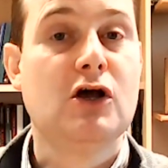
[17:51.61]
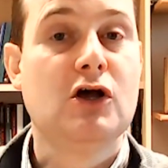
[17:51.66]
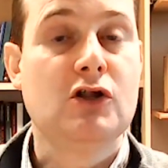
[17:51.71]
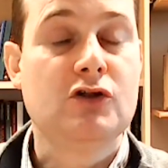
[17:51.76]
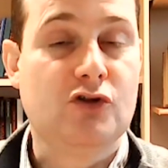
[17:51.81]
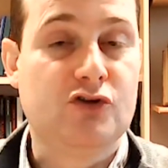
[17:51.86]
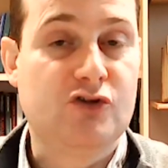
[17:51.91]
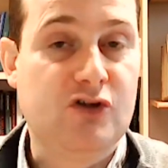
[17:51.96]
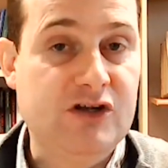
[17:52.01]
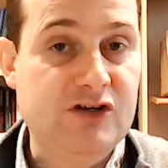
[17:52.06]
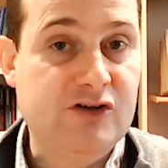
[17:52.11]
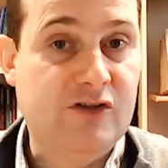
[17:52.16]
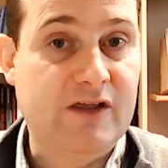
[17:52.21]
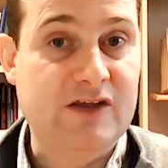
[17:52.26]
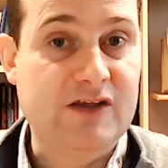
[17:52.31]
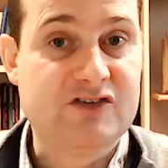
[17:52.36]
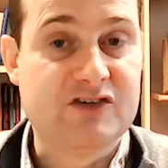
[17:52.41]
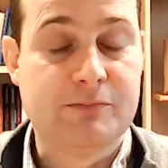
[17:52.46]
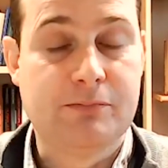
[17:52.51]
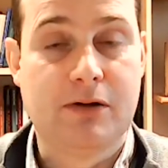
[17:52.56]
Not only do they
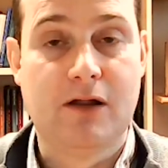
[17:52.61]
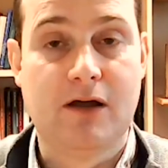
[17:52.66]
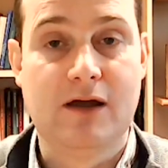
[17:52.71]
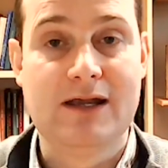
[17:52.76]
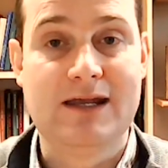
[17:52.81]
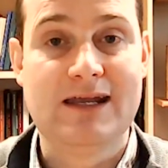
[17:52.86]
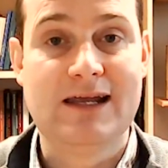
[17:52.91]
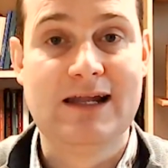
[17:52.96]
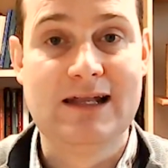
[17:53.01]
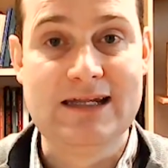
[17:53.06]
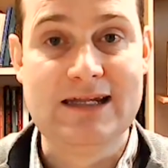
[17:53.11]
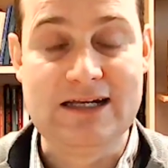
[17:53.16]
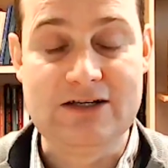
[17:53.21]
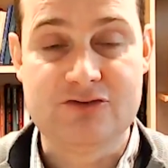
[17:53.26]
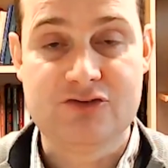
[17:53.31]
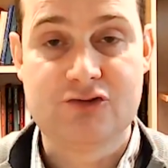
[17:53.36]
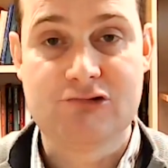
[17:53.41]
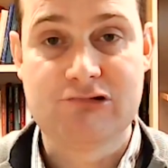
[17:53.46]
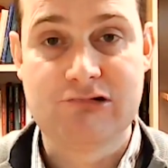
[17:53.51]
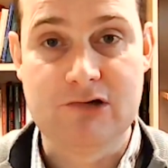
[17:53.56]
supply elite
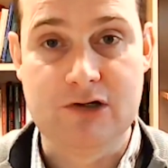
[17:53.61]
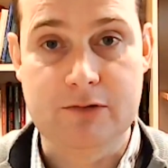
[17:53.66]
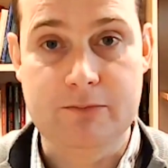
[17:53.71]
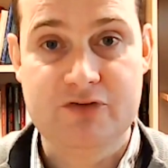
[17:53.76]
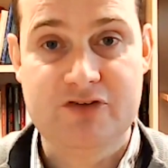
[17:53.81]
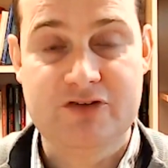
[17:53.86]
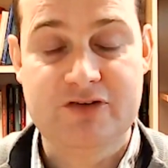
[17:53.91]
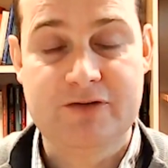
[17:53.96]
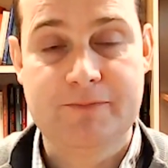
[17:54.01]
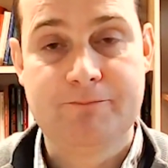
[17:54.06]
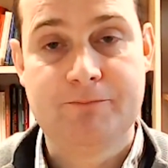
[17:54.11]
troops,